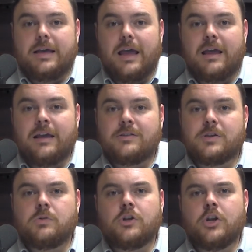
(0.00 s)
And
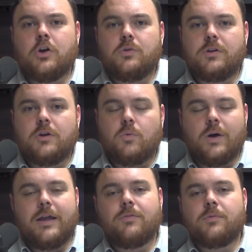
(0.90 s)
so note
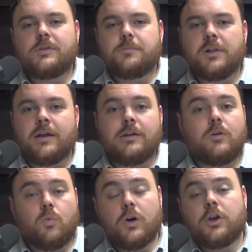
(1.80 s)
what everyone's
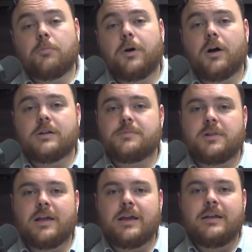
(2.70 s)
playing, what your part is
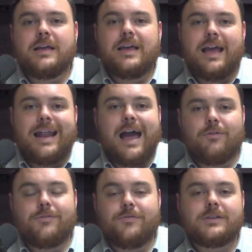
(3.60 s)
playing, and
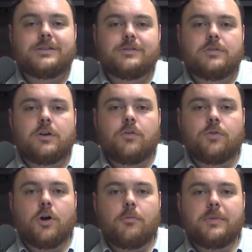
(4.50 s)
how it fits into the
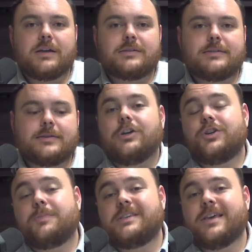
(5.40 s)
overall mix. It
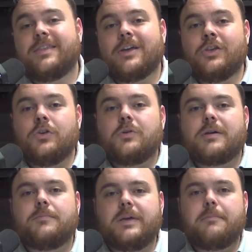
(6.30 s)
should be said that you
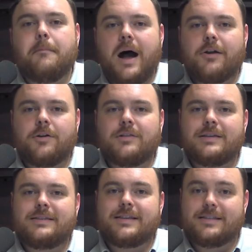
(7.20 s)
can be
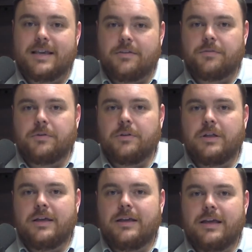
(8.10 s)
moderately
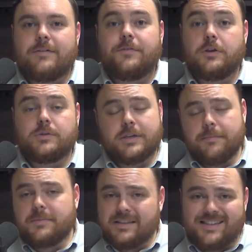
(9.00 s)
successful if you
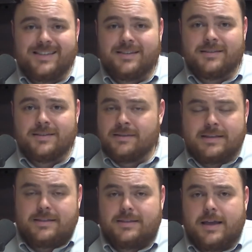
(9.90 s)
skip this
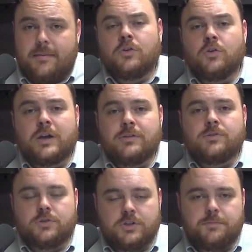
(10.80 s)
step. You
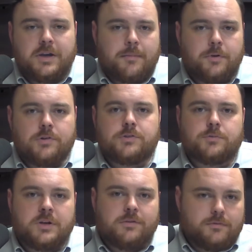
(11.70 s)
can just pick up your
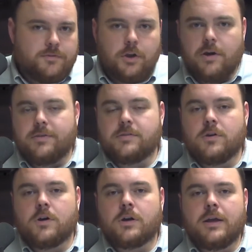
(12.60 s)
instrument, figure out the
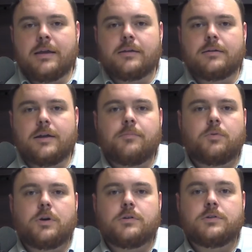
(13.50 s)
song, and come
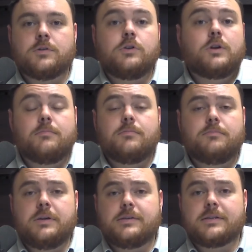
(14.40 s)
to rehearsal, and you can
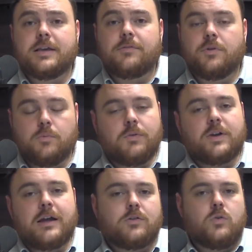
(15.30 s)
be successful. And we've
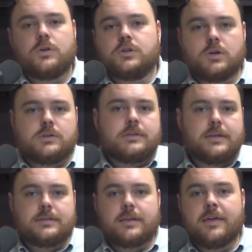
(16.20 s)
got chord charts and
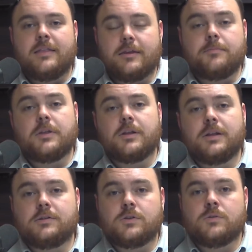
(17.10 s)
things like that, and the
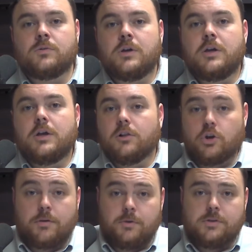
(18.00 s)
ability to
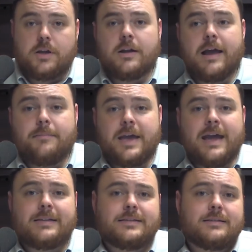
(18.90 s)
look at music on
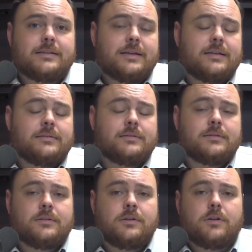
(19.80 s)
iPads
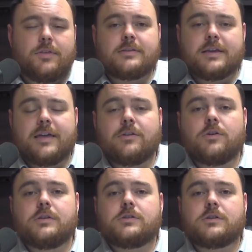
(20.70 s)
and you know, things like that
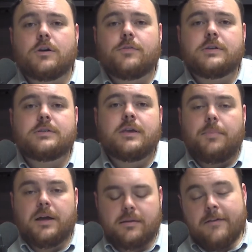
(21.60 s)
during the service.
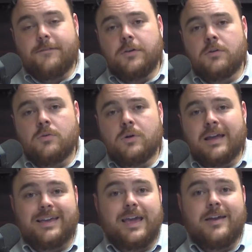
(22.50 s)
But if you
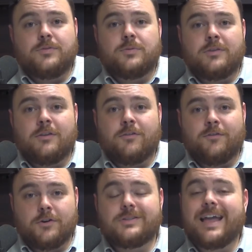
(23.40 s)
engage with this
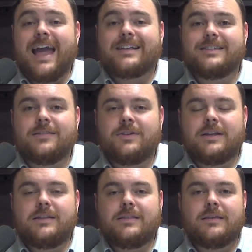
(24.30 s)
first
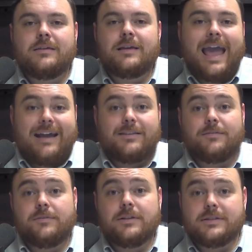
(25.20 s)
activity, the
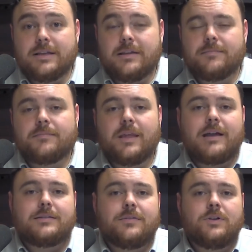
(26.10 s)
active listening
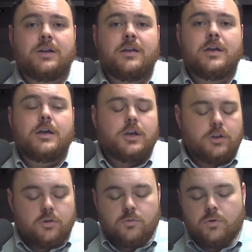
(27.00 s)
activity,
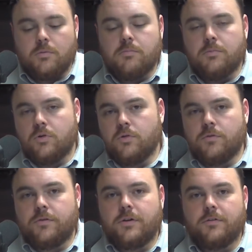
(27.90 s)
you will
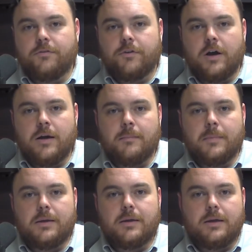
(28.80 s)
move
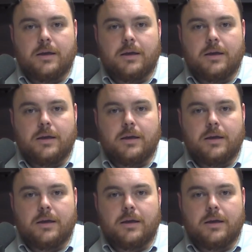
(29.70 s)
from